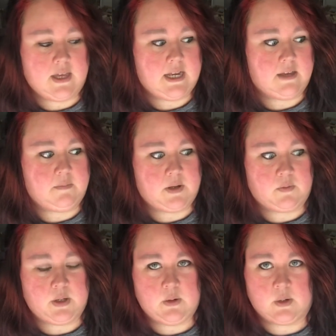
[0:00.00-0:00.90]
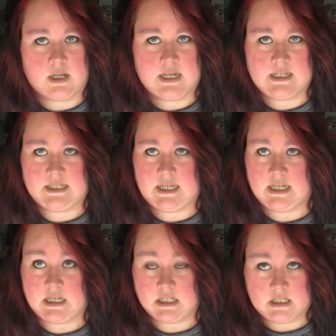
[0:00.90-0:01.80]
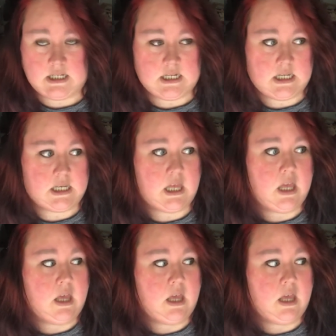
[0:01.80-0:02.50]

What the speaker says: and I've been reorganizing and cleaning